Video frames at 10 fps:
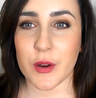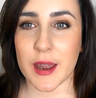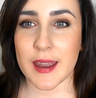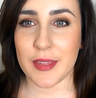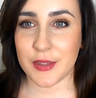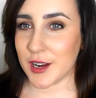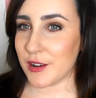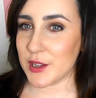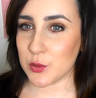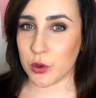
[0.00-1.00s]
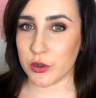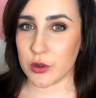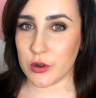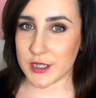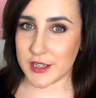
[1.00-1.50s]
Okay, and there is one
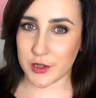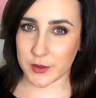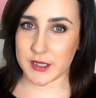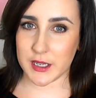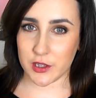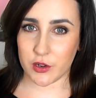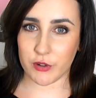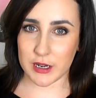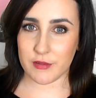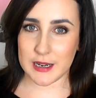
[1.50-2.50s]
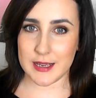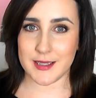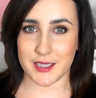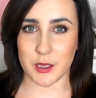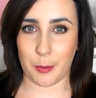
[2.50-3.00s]
coat. As you can see, they're really
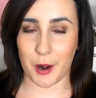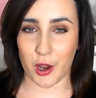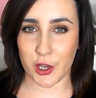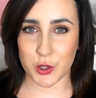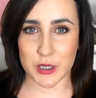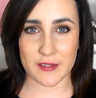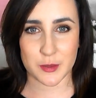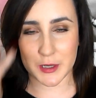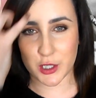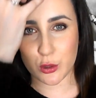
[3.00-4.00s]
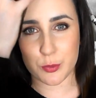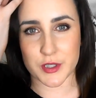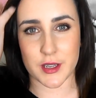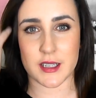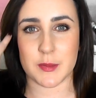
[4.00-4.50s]
easy to apply. You don't have to be too
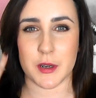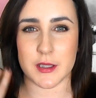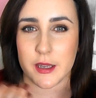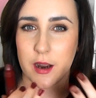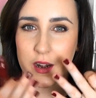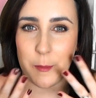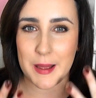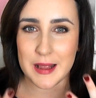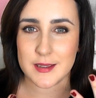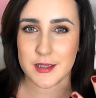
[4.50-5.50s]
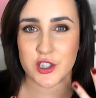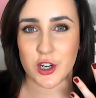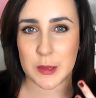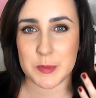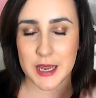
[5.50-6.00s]
precise because they kind of melt into
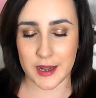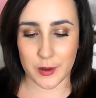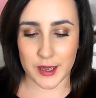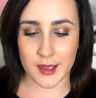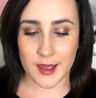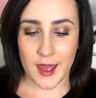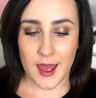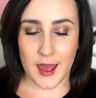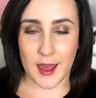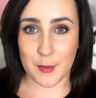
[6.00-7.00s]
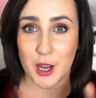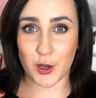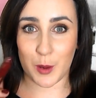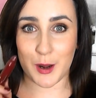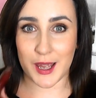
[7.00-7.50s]
your lips anyway. I'm going
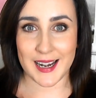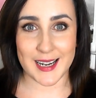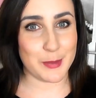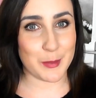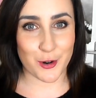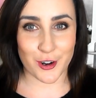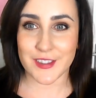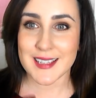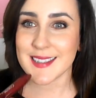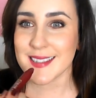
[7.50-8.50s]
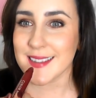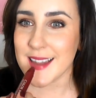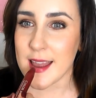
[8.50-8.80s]
to apply a little bit more of this.